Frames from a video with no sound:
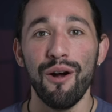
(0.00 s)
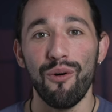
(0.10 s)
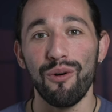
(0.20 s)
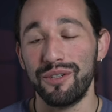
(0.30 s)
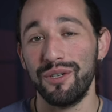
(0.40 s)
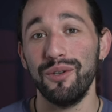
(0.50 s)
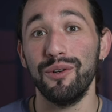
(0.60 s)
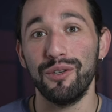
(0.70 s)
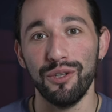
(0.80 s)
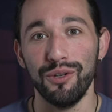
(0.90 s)
or to
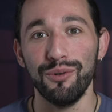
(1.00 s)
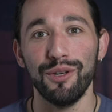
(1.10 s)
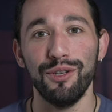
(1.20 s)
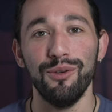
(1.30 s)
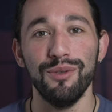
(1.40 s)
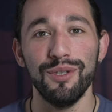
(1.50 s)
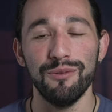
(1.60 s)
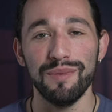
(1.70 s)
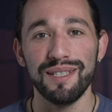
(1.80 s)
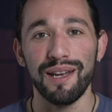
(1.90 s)
your new
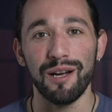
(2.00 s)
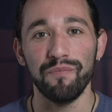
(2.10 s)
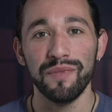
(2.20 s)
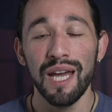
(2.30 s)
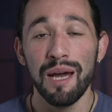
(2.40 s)
YouTube setup.